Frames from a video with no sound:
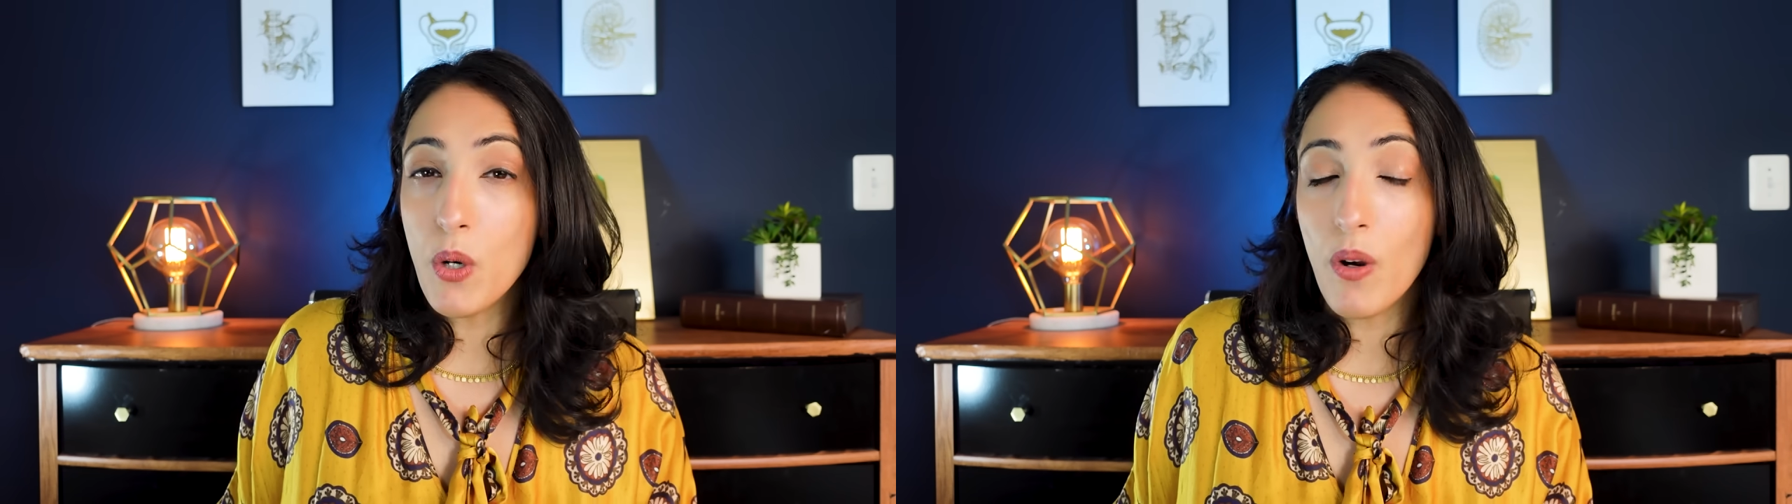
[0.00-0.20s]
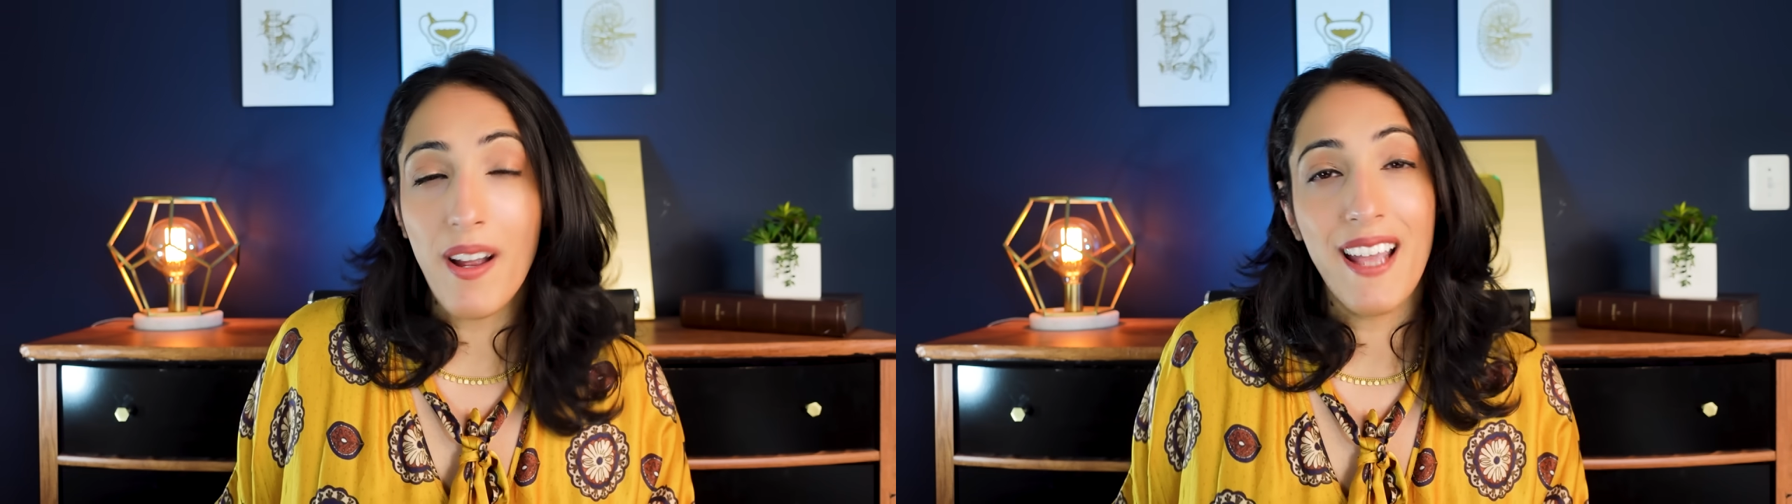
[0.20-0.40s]

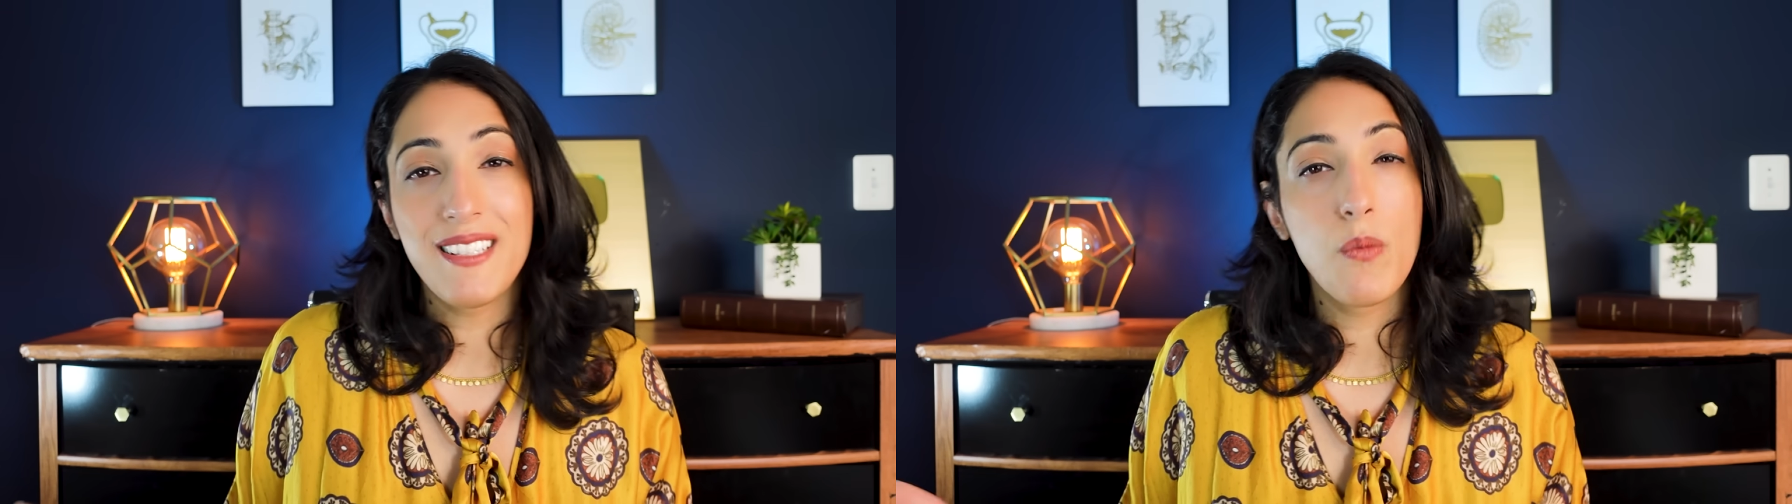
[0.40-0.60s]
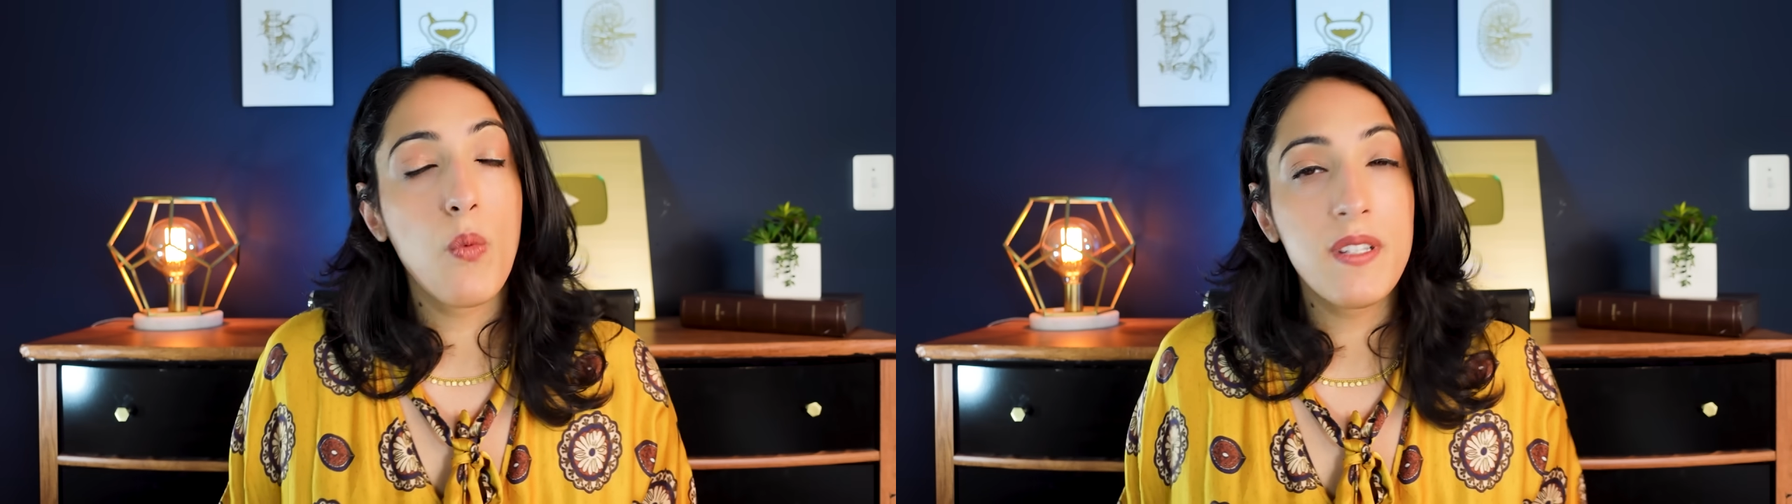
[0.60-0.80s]

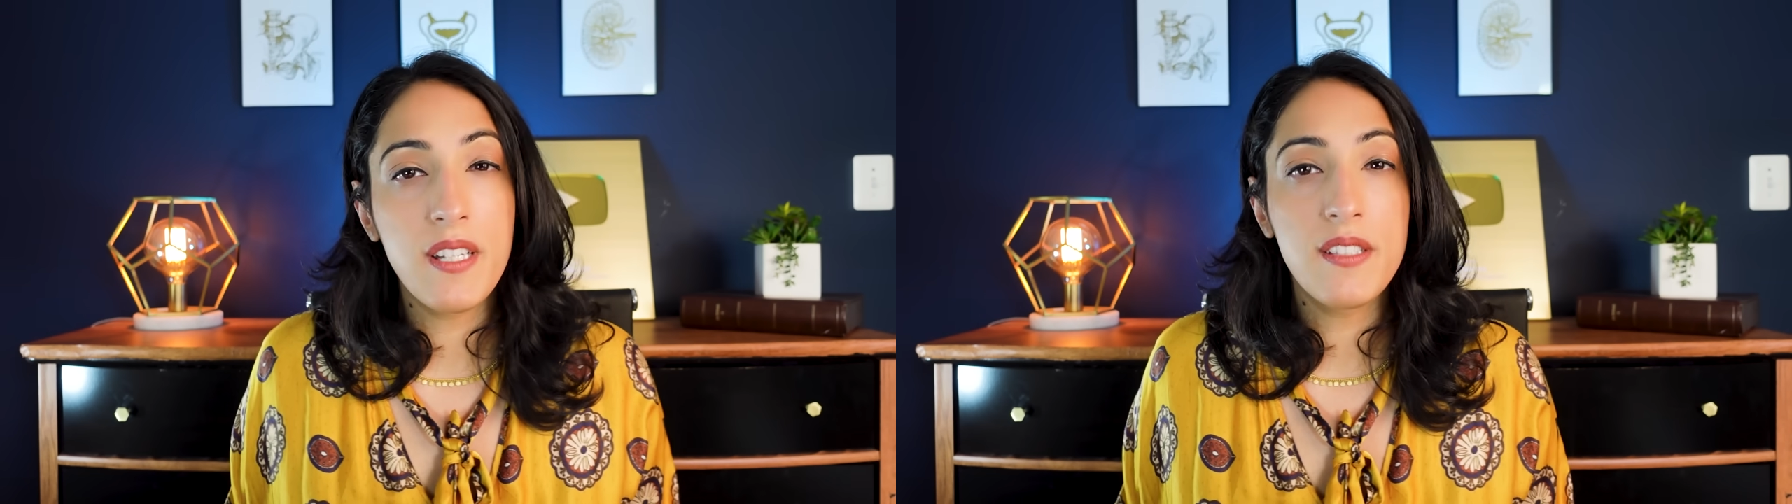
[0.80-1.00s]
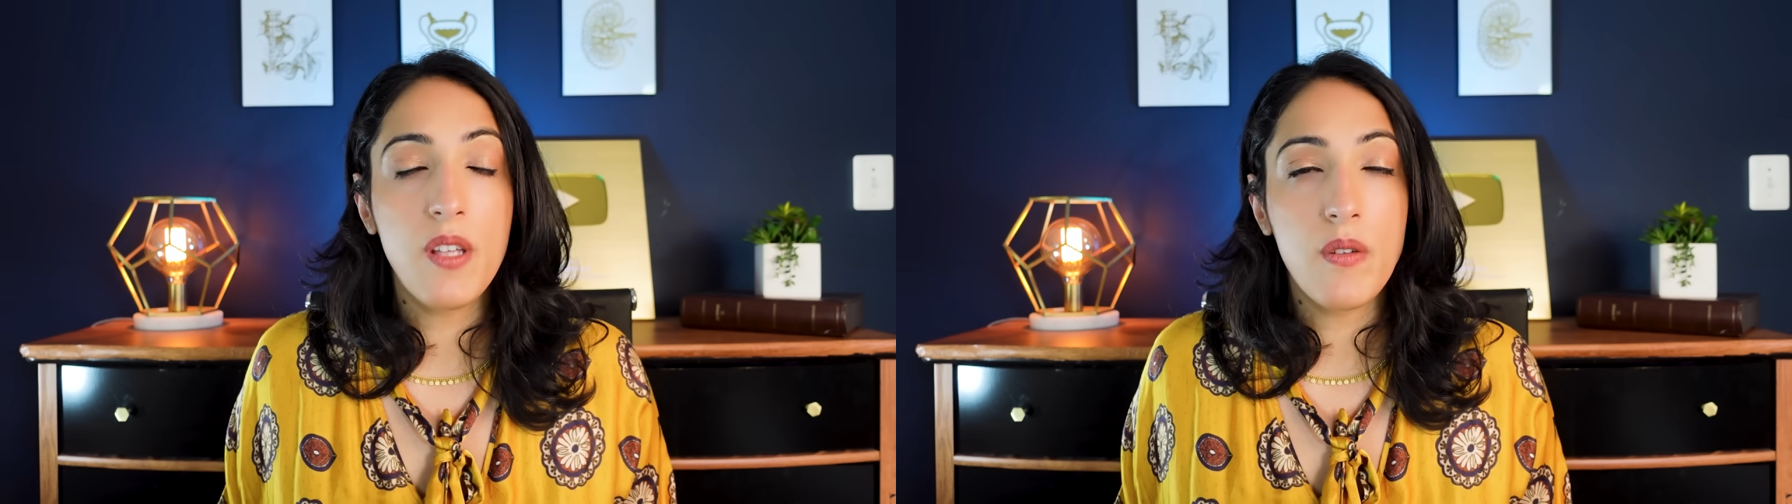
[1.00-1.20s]
orgasm was
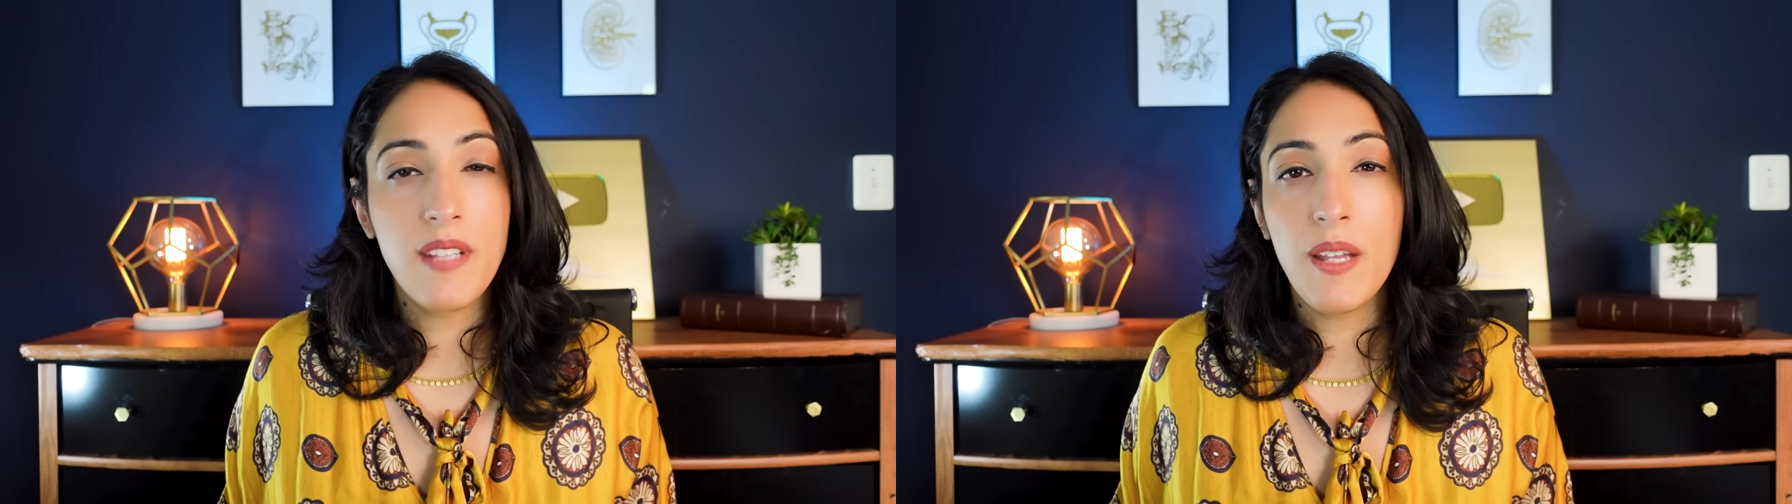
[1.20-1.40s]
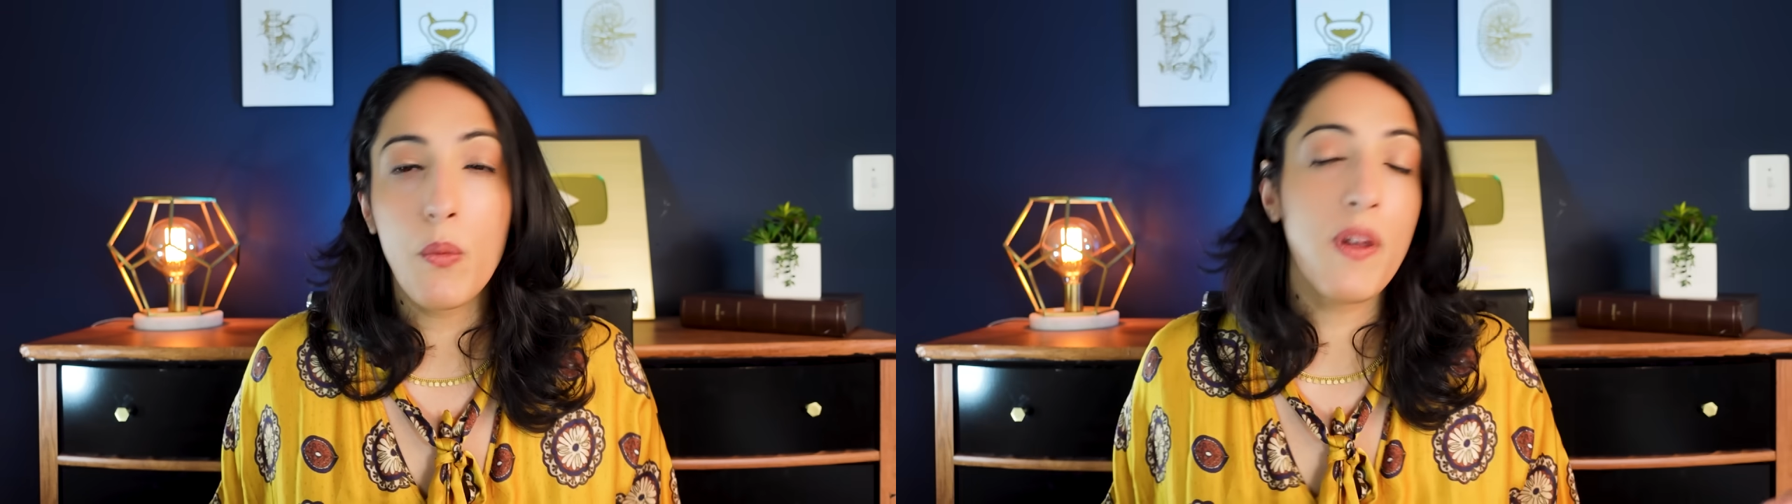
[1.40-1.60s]
associated